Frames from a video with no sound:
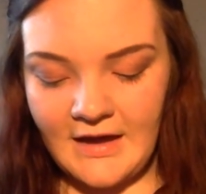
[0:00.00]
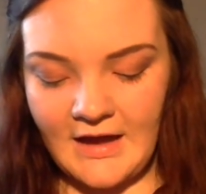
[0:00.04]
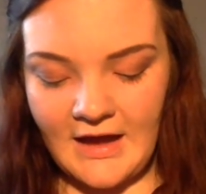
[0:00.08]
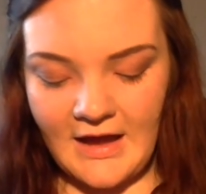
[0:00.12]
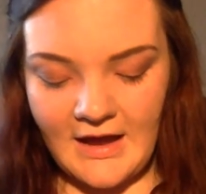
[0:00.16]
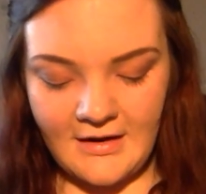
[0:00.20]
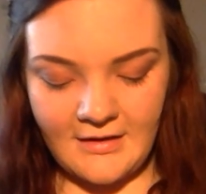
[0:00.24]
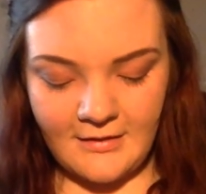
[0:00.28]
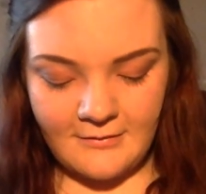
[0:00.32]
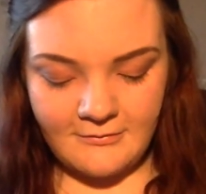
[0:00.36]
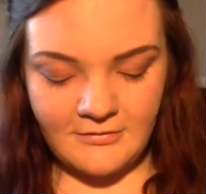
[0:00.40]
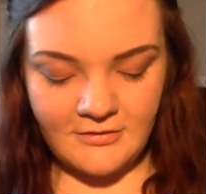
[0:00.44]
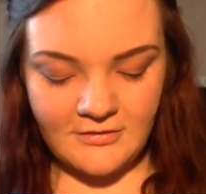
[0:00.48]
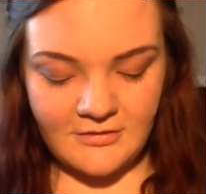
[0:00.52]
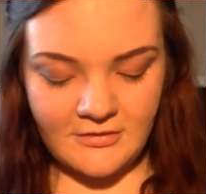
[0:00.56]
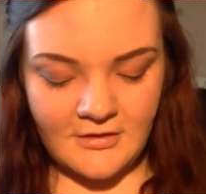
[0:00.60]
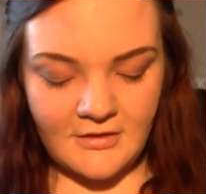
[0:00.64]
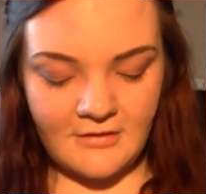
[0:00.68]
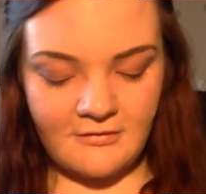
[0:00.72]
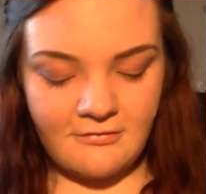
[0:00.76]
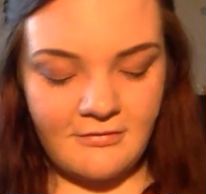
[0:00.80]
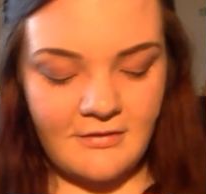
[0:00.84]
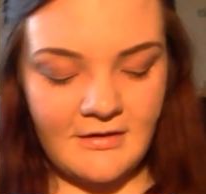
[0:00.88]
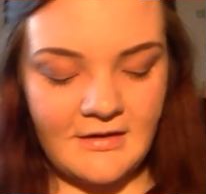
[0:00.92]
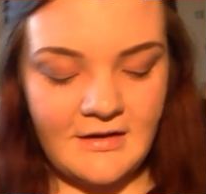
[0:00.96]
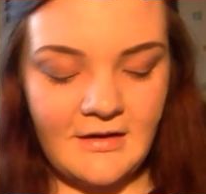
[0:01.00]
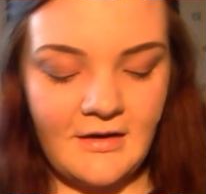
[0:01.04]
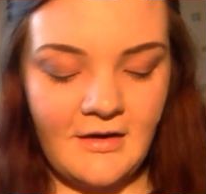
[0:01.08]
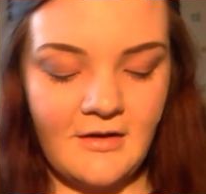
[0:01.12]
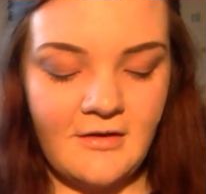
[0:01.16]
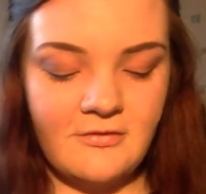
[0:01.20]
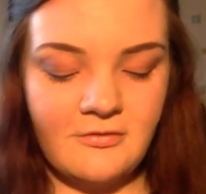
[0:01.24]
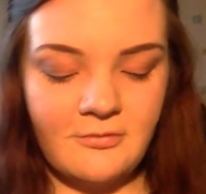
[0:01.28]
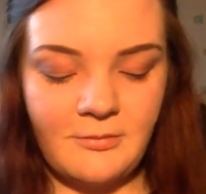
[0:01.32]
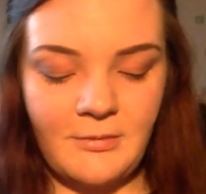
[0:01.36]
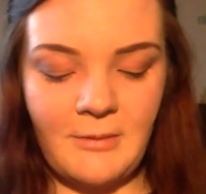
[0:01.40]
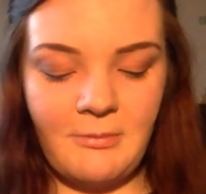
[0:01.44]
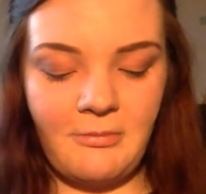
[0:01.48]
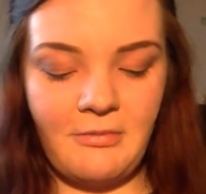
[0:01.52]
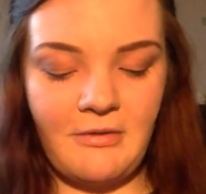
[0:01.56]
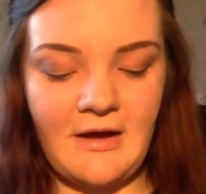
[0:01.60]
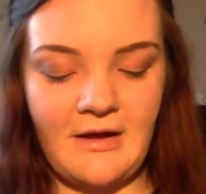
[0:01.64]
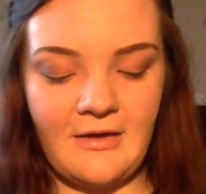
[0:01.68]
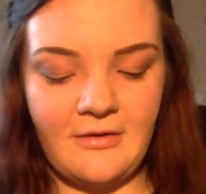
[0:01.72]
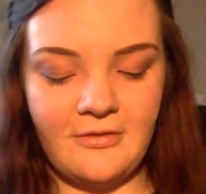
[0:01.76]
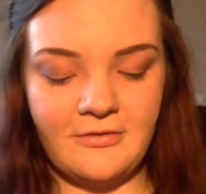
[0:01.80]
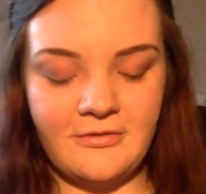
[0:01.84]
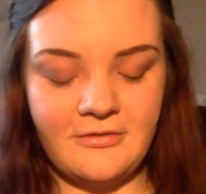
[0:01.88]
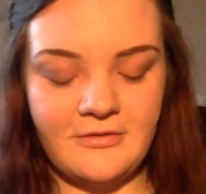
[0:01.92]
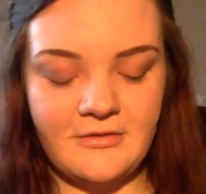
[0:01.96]
and I'm just going to run it over my
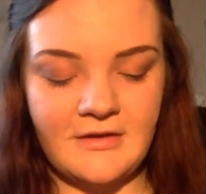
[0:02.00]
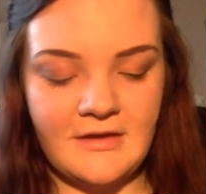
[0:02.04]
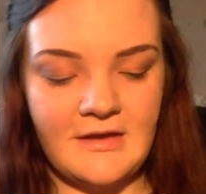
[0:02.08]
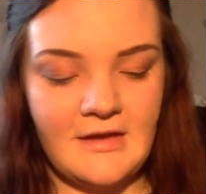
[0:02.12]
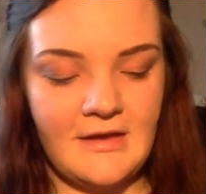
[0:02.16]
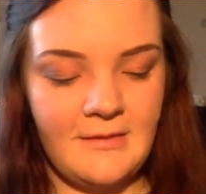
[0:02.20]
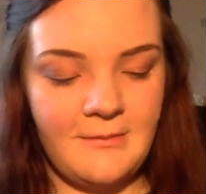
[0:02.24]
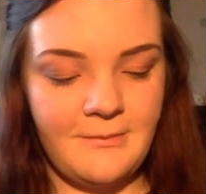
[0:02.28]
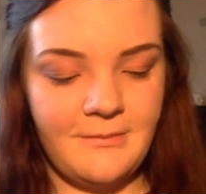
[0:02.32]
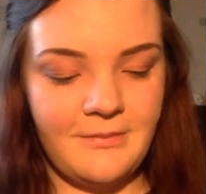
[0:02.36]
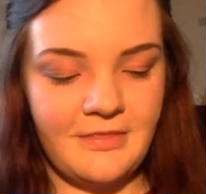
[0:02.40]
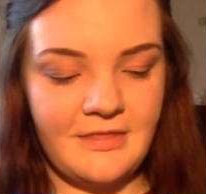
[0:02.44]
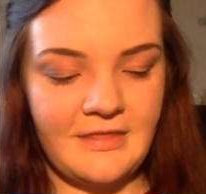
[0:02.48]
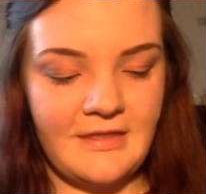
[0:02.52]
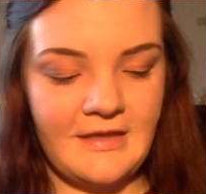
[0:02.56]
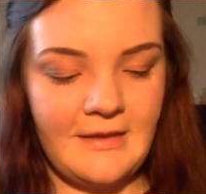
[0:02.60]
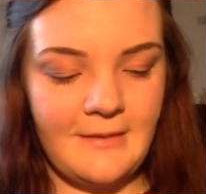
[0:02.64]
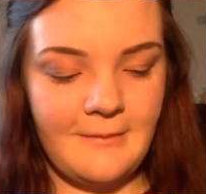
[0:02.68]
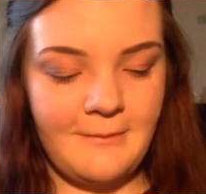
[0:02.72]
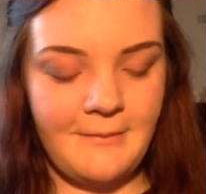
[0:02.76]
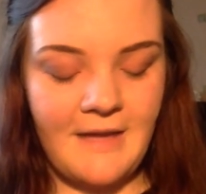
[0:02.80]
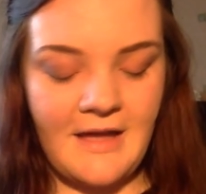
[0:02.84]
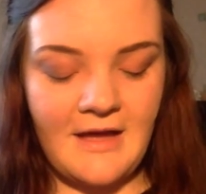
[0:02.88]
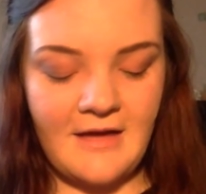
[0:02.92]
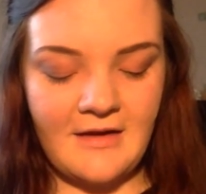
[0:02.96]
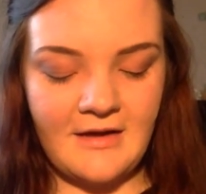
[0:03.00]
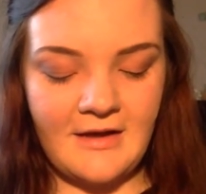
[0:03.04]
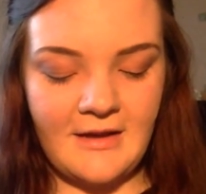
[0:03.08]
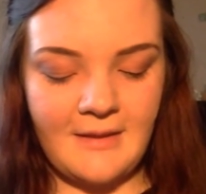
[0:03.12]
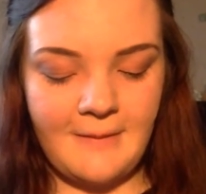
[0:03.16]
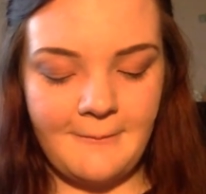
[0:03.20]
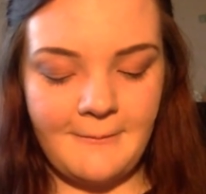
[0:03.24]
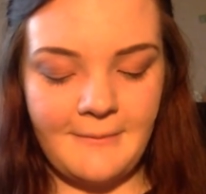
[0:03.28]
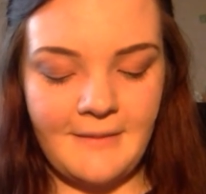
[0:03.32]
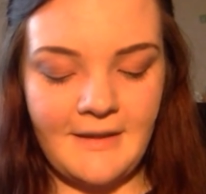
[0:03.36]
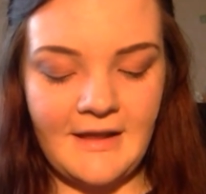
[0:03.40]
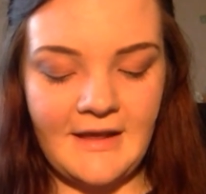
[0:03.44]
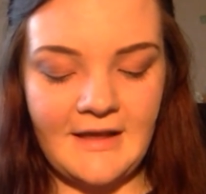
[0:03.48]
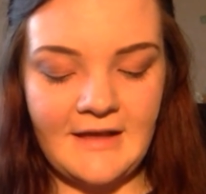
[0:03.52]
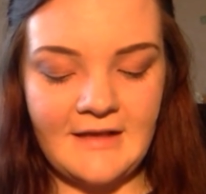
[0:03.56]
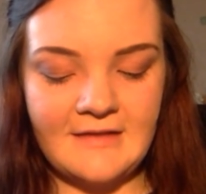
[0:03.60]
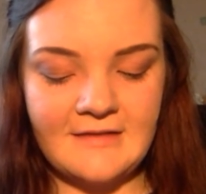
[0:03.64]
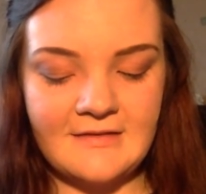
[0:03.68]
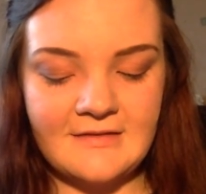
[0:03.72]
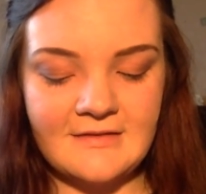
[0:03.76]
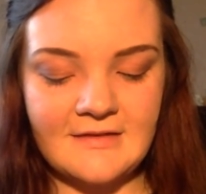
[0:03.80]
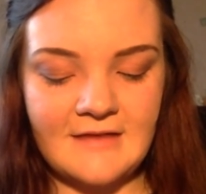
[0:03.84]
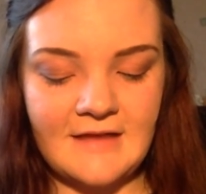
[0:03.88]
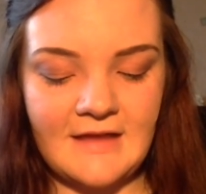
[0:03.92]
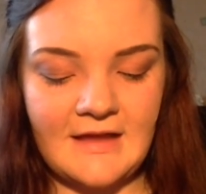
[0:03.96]
brows to keep the powder in
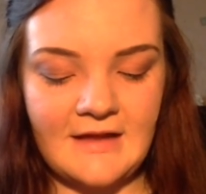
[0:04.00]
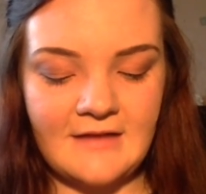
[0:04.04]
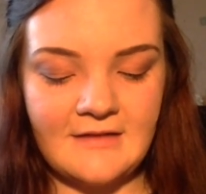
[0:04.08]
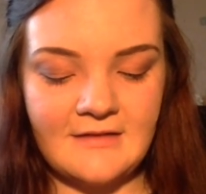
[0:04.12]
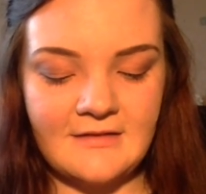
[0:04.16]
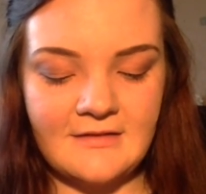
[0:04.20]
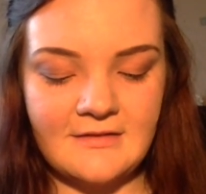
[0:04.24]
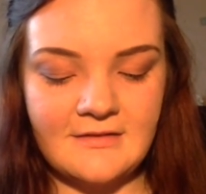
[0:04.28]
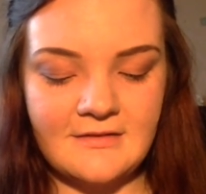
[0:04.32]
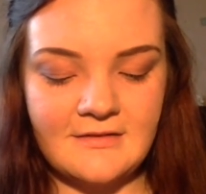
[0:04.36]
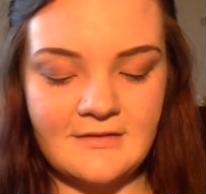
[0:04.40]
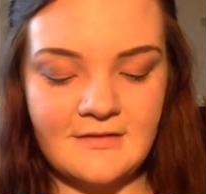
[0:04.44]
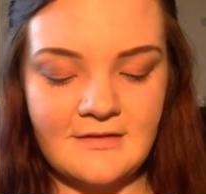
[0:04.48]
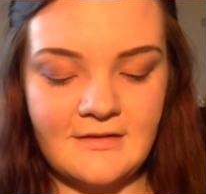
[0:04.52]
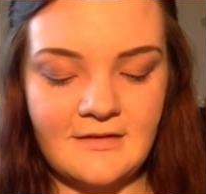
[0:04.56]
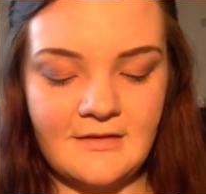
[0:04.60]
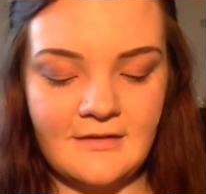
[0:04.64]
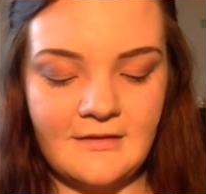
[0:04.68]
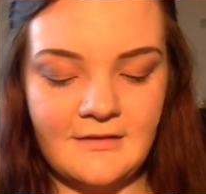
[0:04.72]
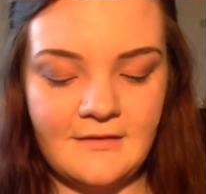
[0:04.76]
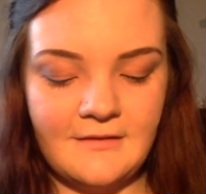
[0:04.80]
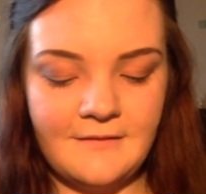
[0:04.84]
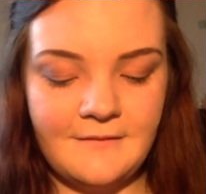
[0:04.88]
place and just to